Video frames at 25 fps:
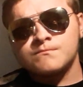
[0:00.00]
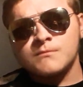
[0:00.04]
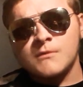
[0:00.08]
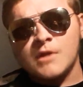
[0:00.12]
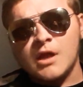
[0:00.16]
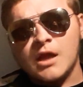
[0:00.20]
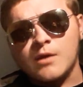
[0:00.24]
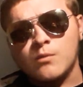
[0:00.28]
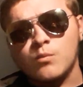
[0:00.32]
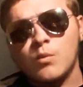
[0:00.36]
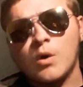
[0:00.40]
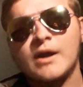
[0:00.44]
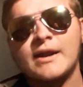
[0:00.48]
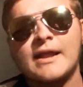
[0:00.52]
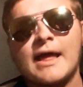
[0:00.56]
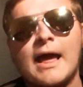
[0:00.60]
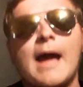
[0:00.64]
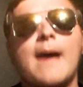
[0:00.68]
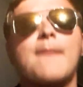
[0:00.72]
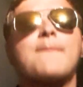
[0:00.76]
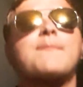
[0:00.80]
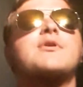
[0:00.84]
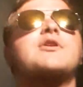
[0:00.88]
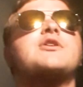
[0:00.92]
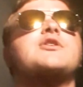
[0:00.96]
And what
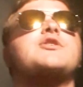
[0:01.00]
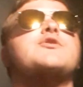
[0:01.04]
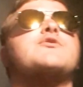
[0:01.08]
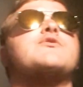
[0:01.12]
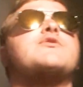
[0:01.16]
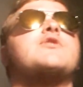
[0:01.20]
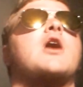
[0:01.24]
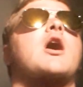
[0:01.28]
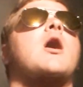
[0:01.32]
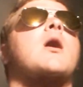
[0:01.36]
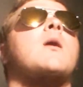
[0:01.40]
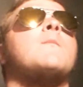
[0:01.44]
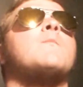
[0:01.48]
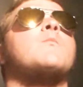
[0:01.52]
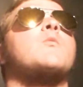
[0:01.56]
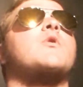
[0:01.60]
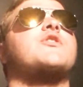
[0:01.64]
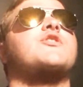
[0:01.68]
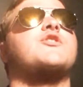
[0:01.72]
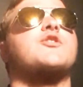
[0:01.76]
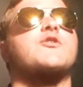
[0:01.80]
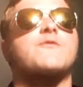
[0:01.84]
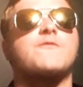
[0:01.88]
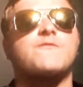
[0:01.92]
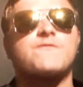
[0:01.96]
happened? You come
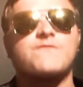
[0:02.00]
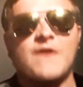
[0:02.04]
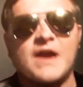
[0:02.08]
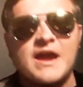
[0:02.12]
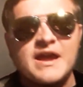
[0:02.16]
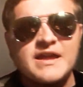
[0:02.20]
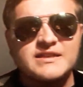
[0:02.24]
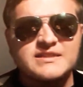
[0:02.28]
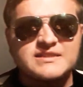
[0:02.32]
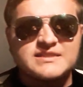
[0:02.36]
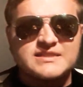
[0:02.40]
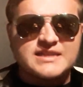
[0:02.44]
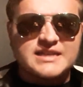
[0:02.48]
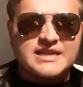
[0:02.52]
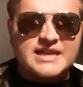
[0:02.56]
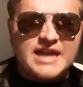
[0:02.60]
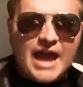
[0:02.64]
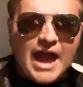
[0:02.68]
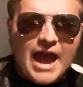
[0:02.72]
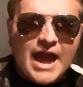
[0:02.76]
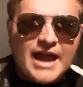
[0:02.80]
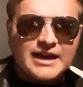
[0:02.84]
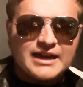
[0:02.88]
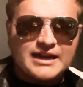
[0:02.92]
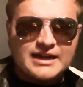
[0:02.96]
with your
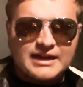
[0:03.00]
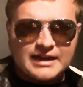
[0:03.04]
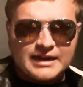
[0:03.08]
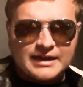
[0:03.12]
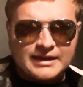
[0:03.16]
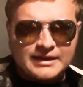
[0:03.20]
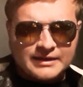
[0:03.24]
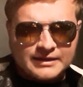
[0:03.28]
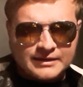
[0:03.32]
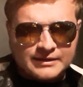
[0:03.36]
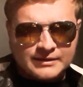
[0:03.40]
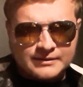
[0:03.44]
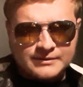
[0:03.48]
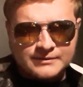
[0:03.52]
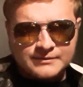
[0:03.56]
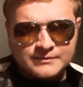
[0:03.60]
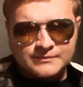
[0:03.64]
fancy editing